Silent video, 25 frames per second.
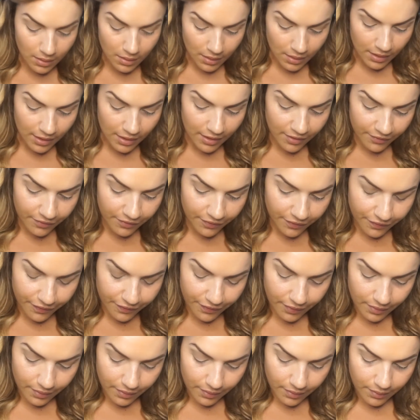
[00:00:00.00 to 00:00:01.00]

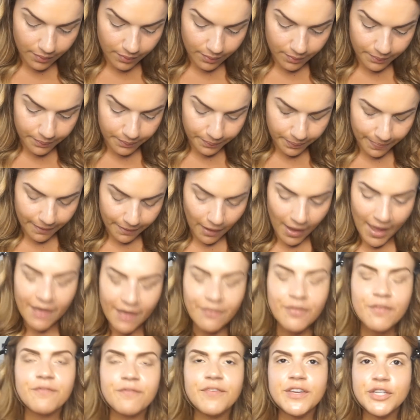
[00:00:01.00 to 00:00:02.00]
if I have
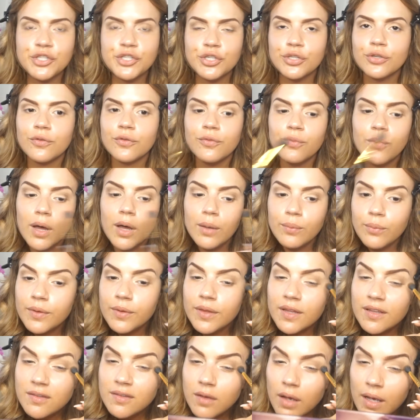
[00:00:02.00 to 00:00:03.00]
a vision of what I want
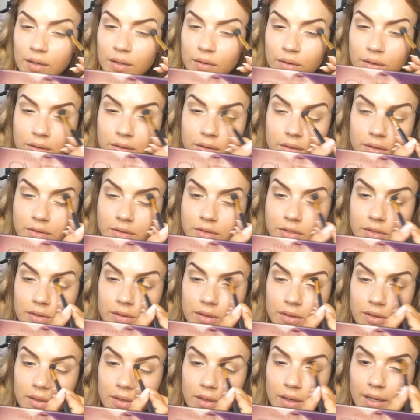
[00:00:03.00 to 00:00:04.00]
this eye look to
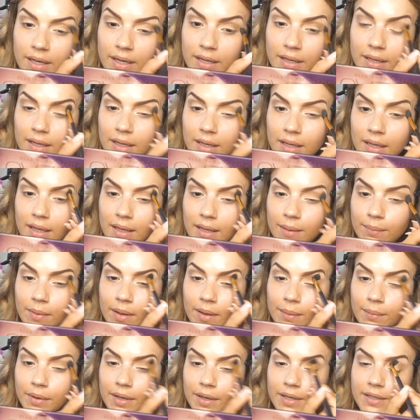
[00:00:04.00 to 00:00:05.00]
look like in
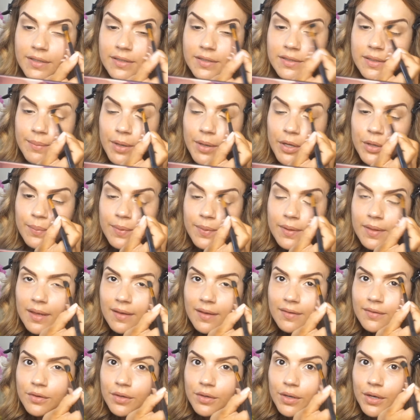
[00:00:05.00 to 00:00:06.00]
my mind, so I'm hoping that
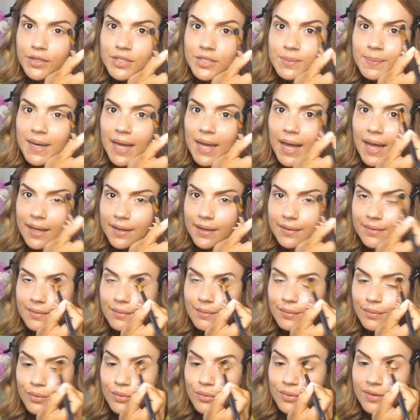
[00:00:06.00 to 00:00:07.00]
it's going to go to plan,
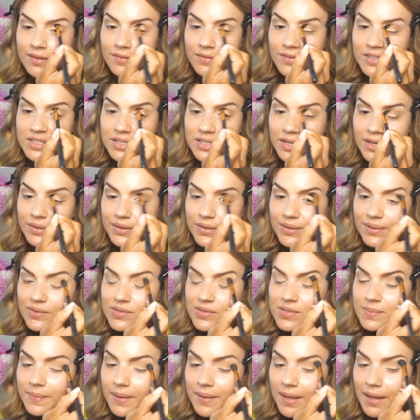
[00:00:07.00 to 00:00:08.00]
or this video could
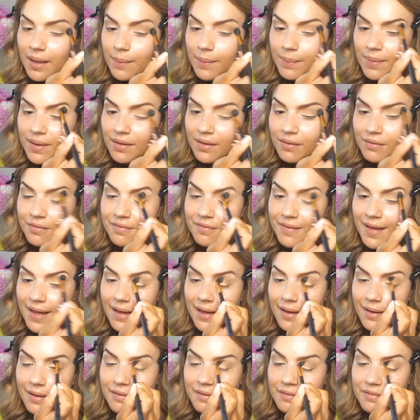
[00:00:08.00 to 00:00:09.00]
just be a big
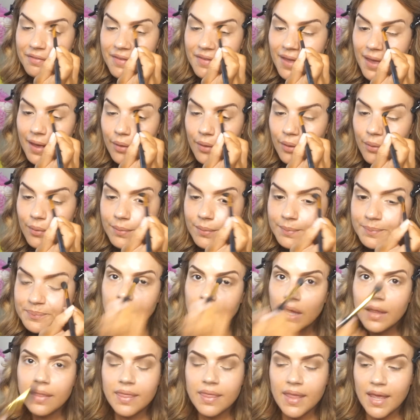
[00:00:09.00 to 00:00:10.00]
fat fail.
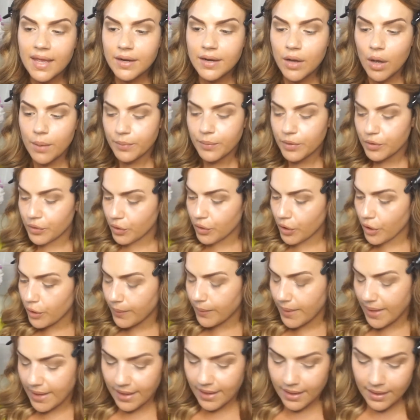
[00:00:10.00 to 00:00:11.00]
Then I'm going to go
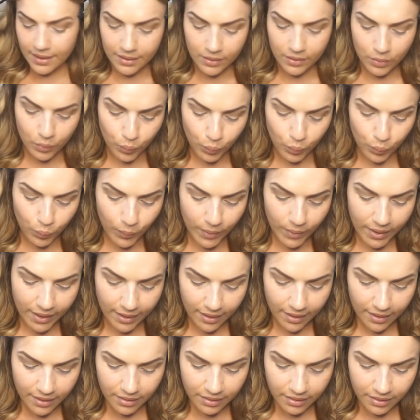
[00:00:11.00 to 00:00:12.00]
in
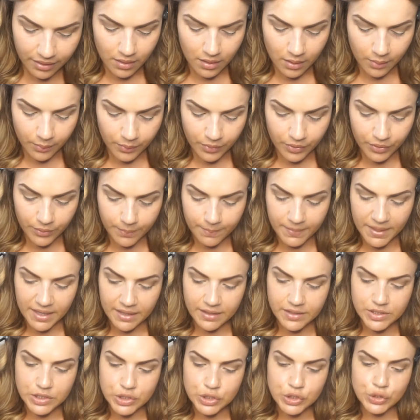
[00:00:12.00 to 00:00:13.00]
with, I'm going to
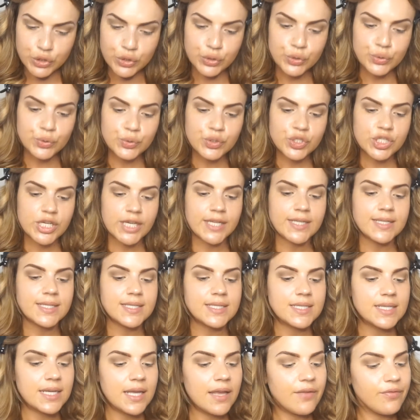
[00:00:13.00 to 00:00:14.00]
mix 2 shades
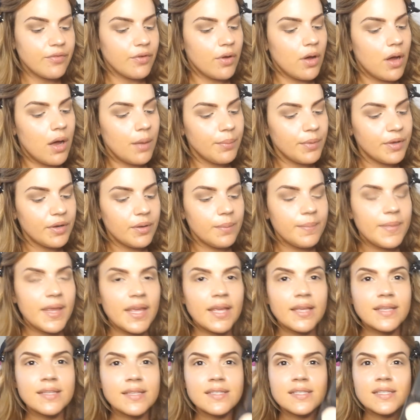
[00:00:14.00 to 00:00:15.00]
together. I'm going to
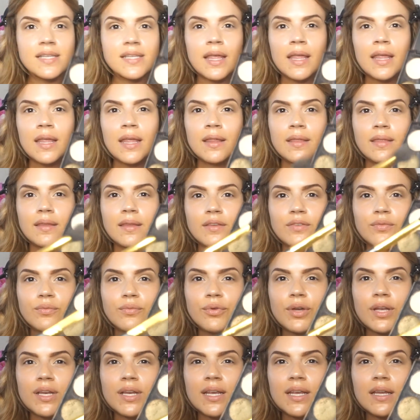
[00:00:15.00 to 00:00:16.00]
mix this
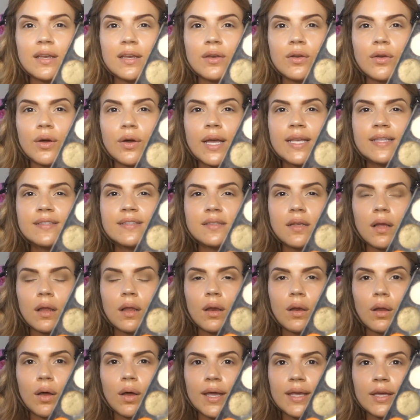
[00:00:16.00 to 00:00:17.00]
really nice
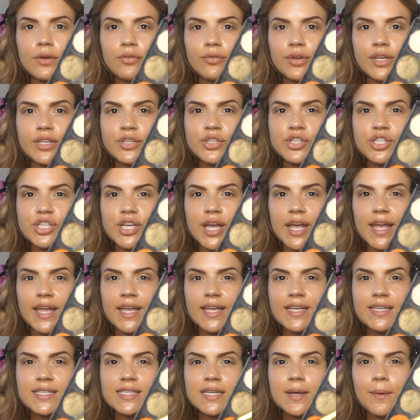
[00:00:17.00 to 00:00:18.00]
light green
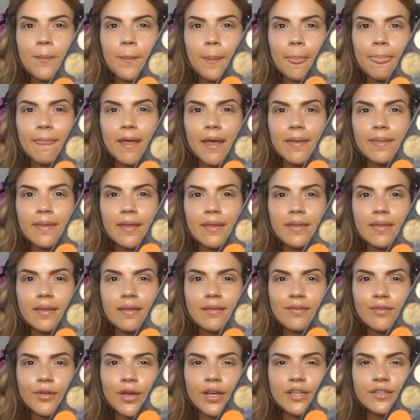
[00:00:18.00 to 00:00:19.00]
shade, and then
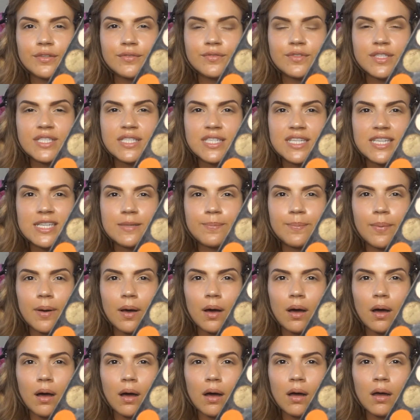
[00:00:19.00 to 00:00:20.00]
this kind of
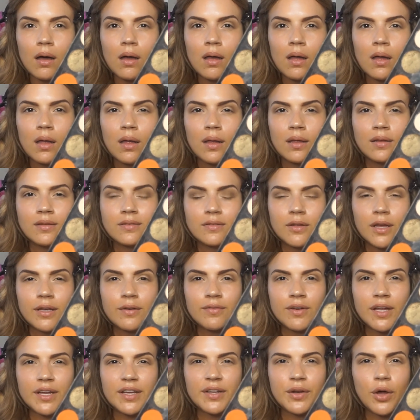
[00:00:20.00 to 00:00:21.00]
deeper, kind of
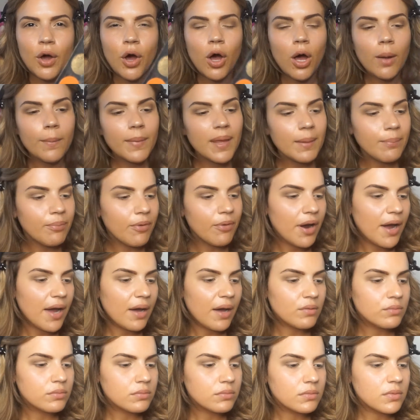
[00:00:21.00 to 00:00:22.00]
like an army
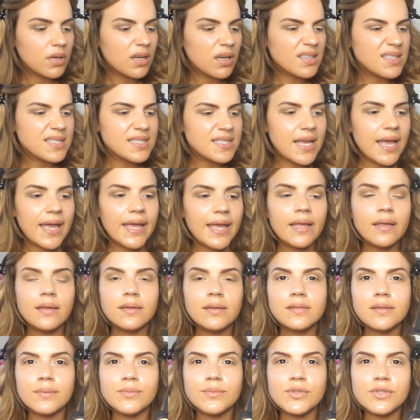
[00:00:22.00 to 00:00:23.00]
brown, I'd say.
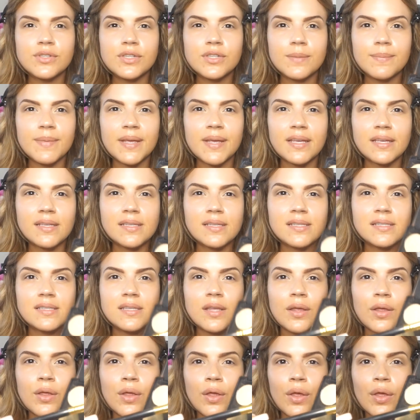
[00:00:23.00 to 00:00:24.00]
So I'm just going to mix
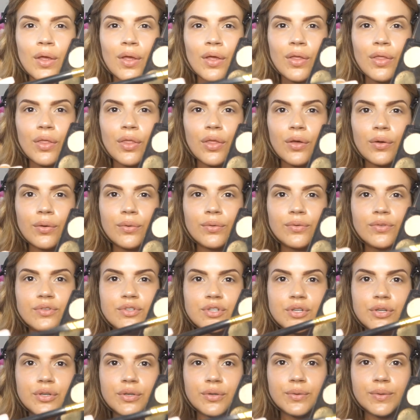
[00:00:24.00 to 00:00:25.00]
those
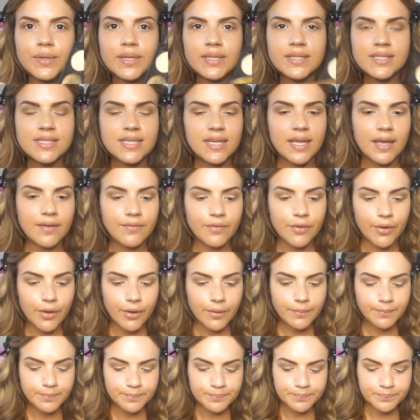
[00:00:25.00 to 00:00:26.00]
2 together.
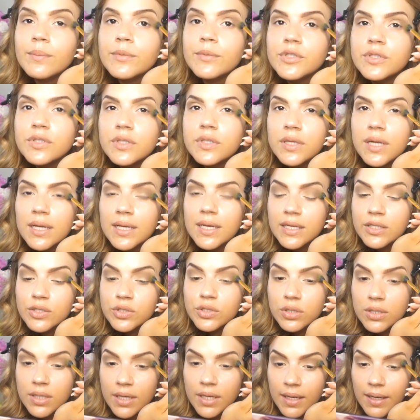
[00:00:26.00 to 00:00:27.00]
I'm just going to
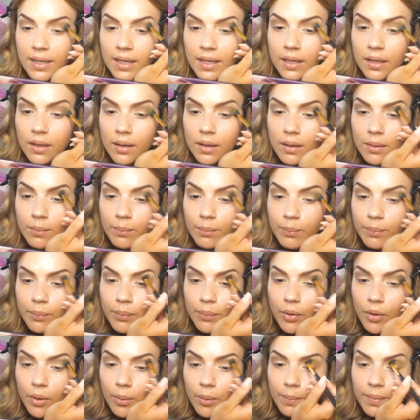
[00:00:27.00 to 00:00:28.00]
literally
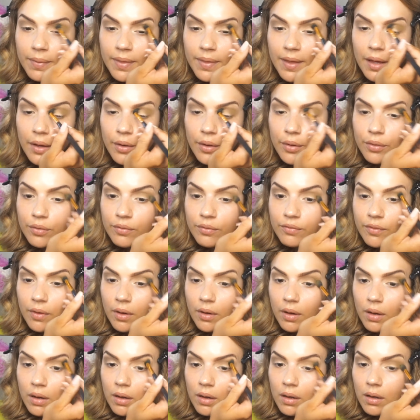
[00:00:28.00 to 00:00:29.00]
pop that
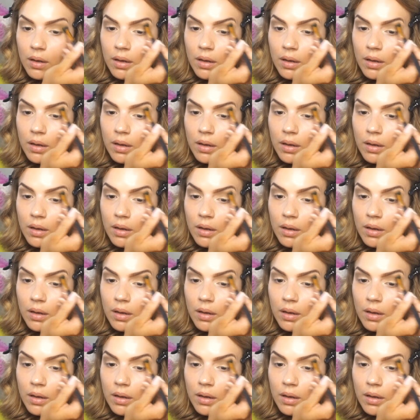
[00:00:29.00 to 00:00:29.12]
over